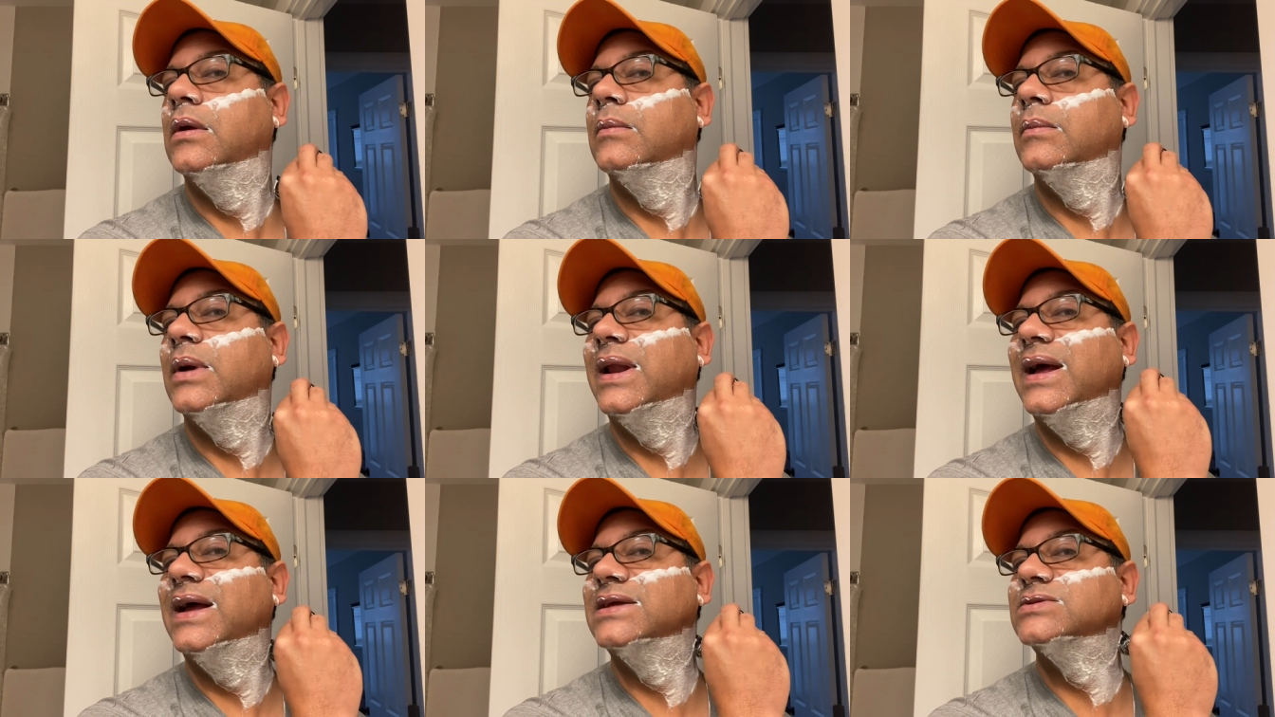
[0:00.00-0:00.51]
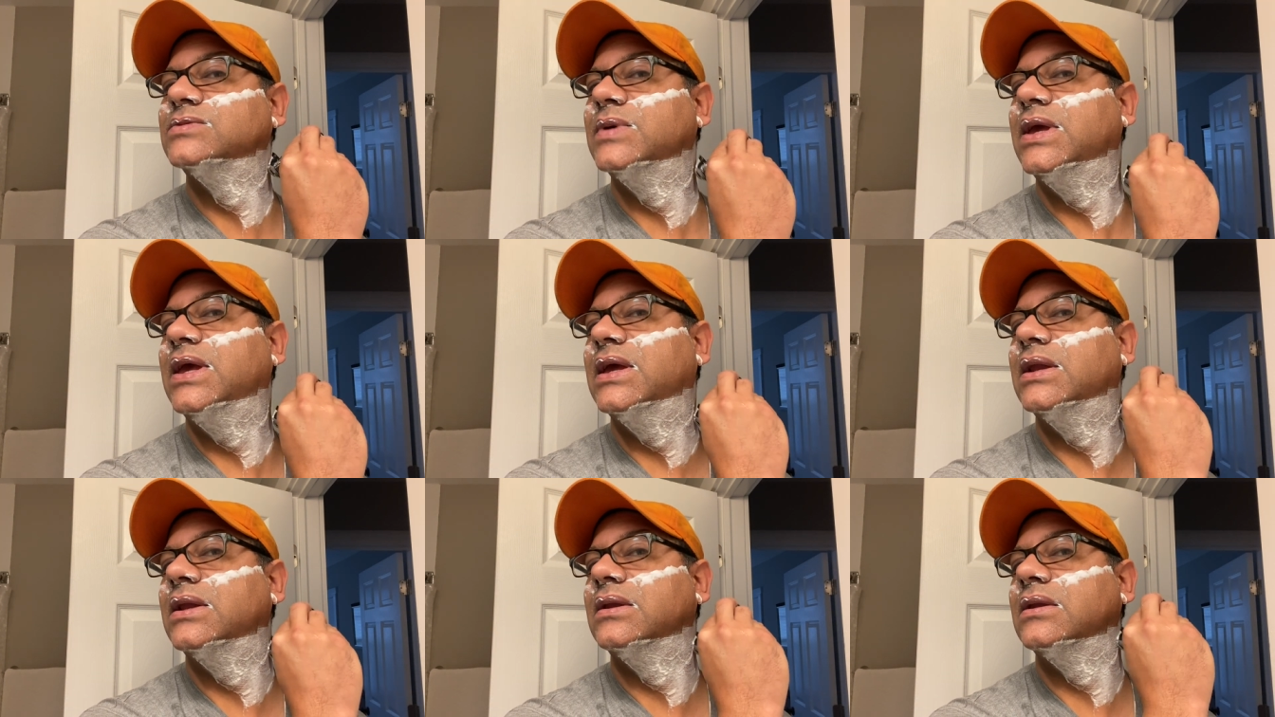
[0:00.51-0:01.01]
But as we
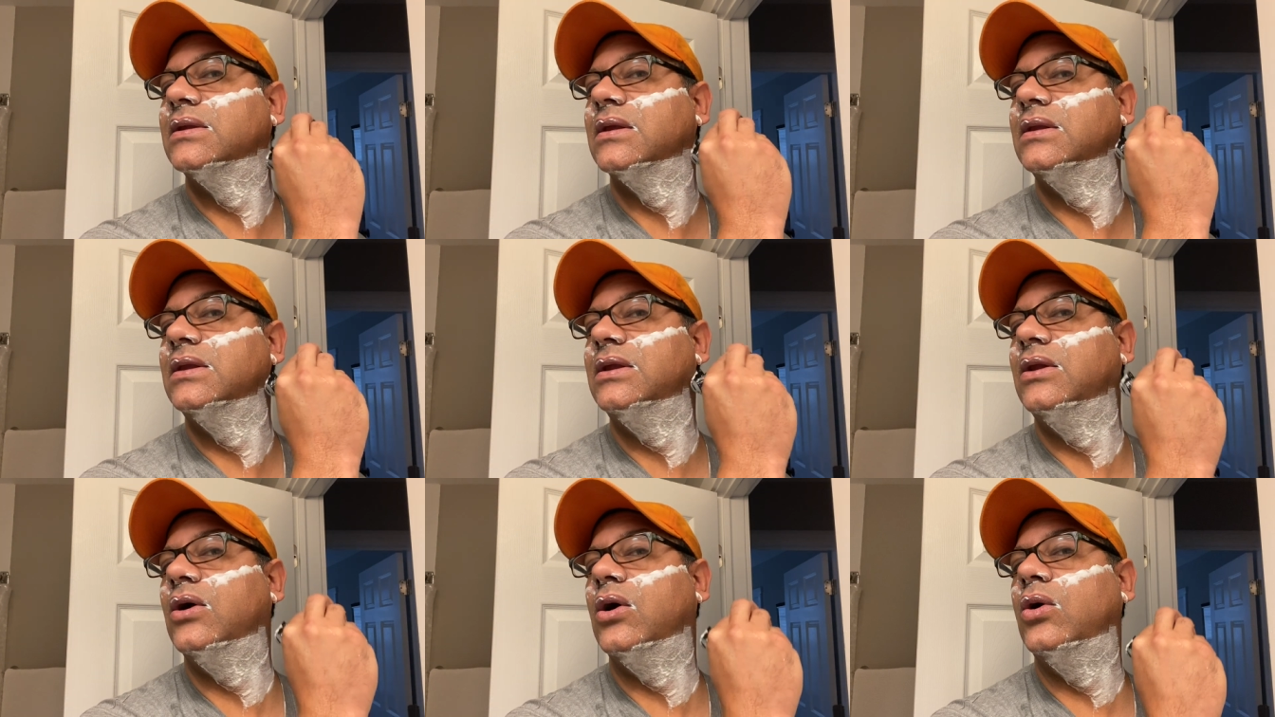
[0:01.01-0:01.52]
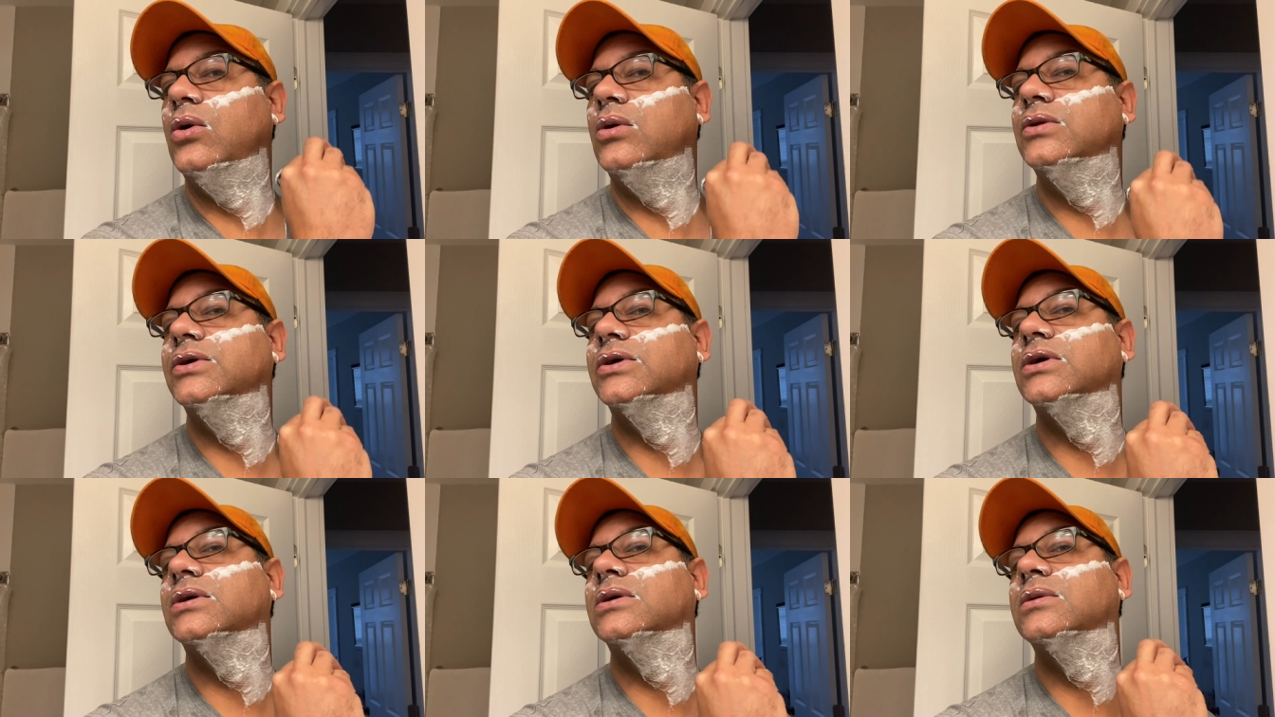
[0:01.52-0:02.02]
get a little
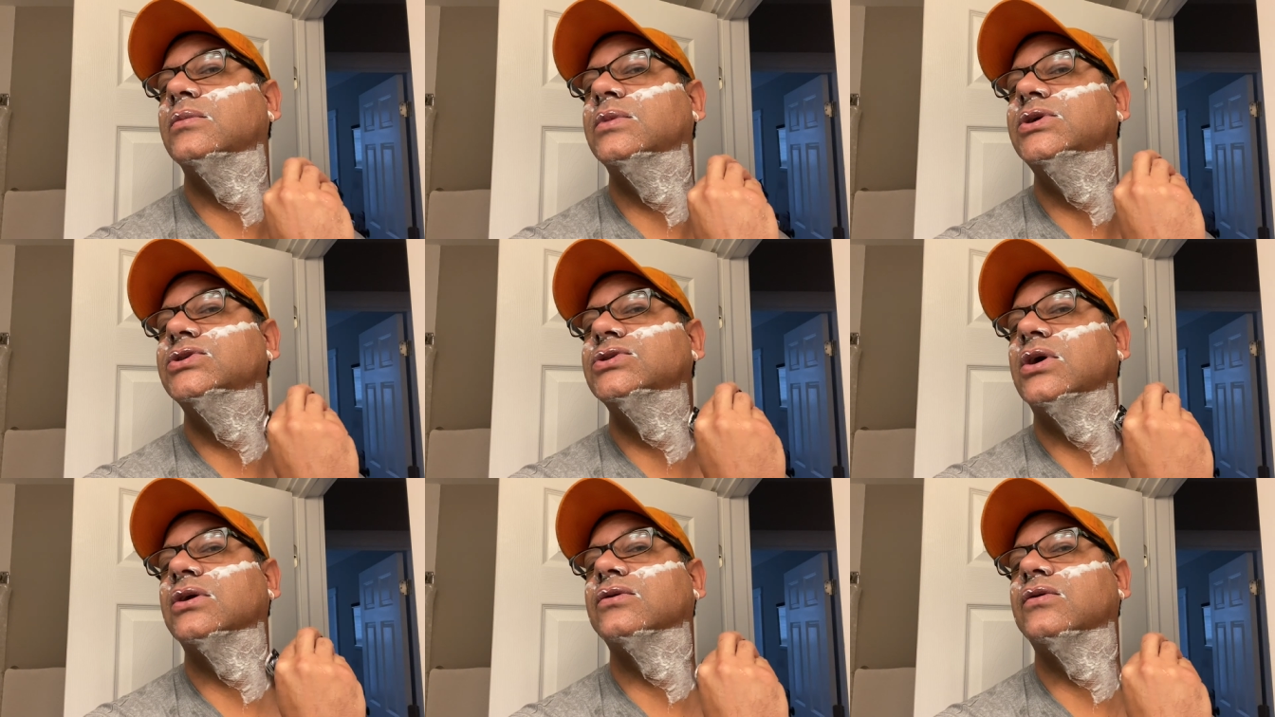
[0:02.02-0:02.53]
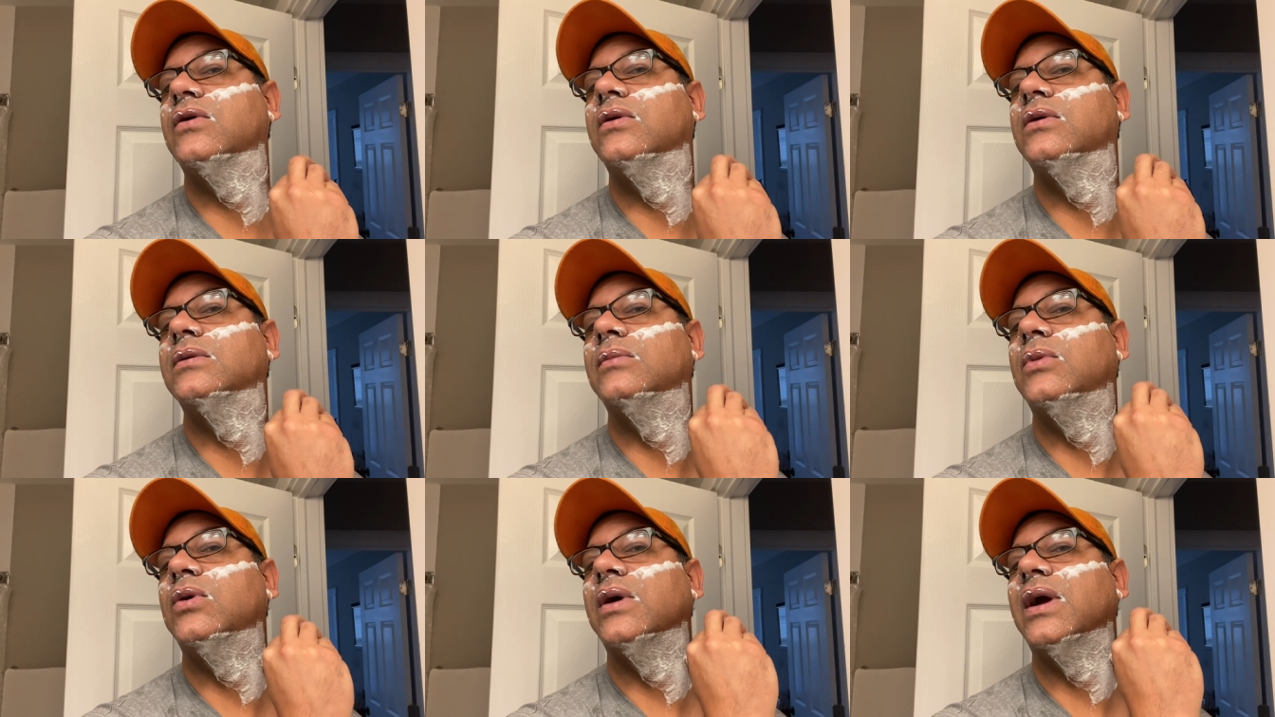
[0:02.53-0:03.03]
older and we start growing
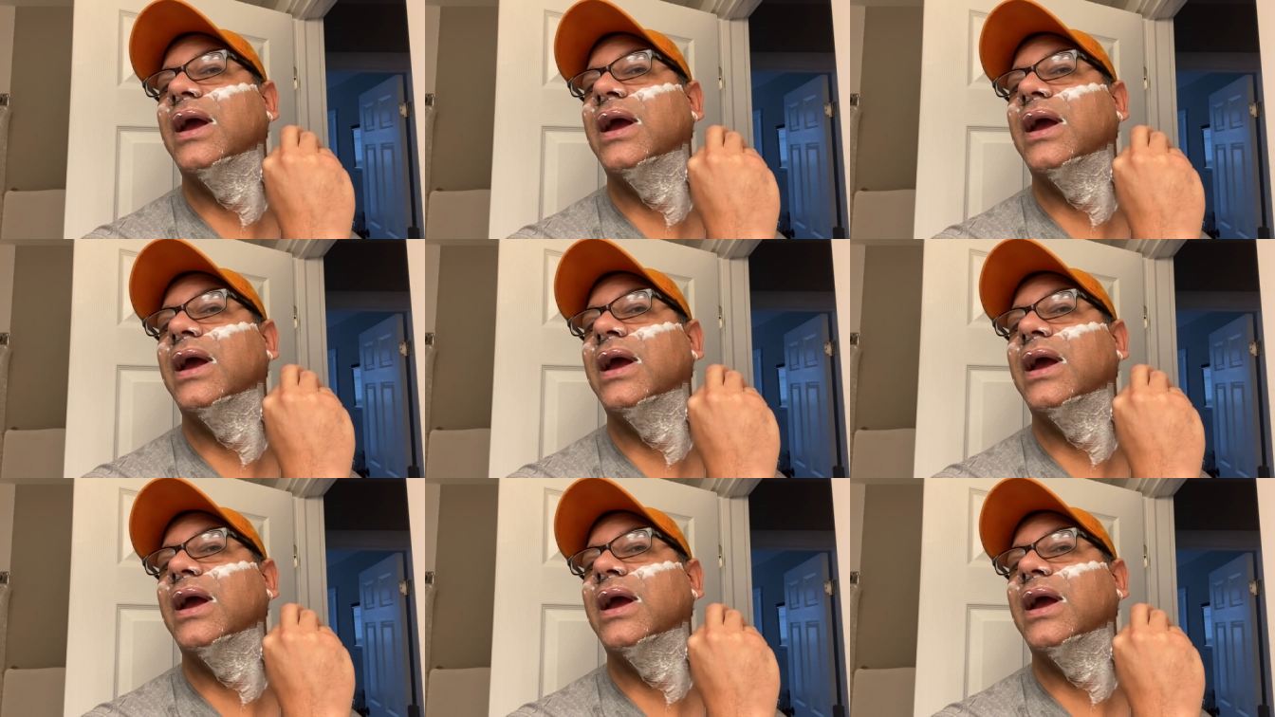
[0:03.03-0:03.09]
more